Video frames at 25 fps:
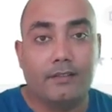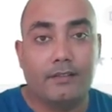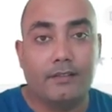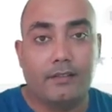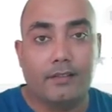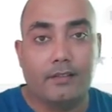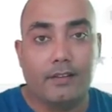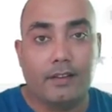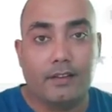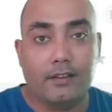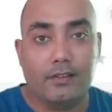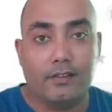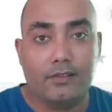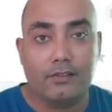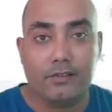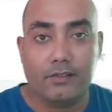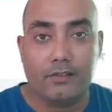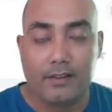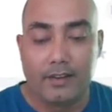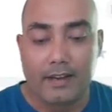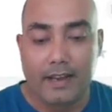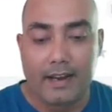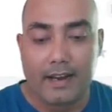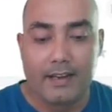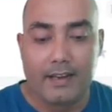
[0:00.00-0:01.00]
click on
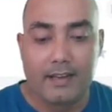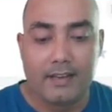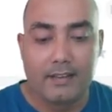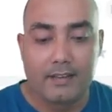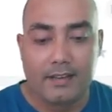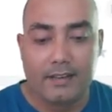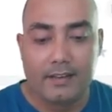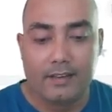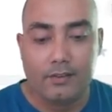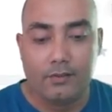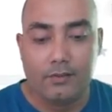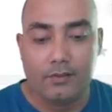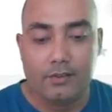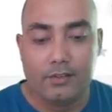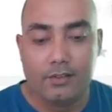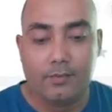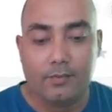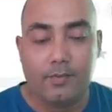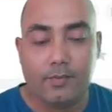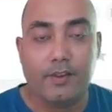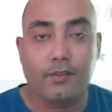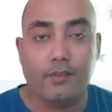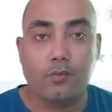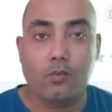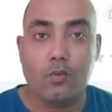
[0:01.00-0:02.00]
generate ideas, and you will
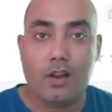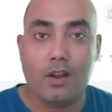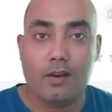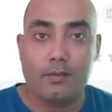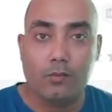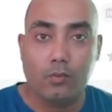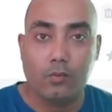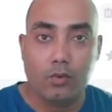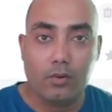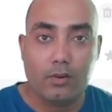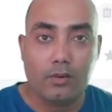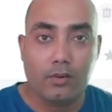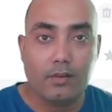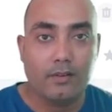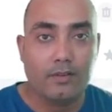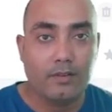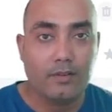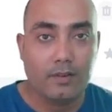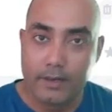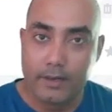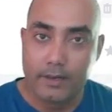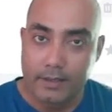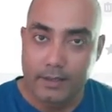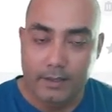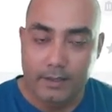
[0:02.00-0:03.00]
spend one more
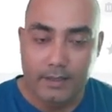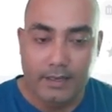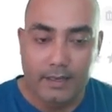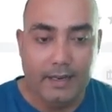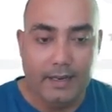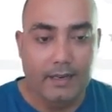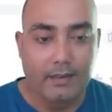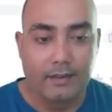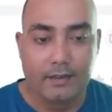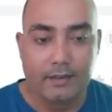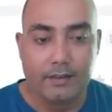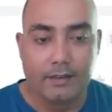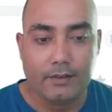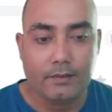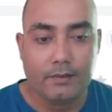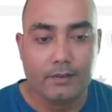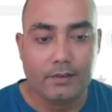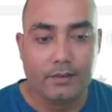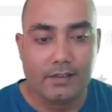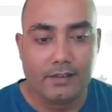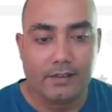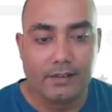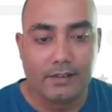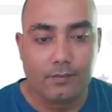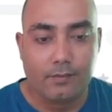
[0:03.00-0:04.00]
credit and it will
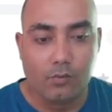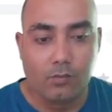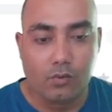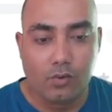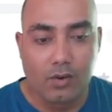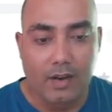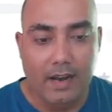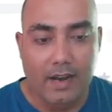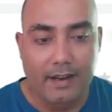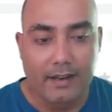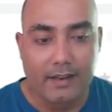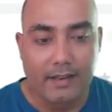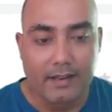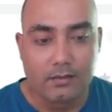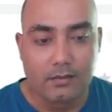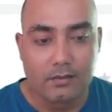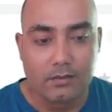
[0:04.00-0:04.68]
generate more ideas.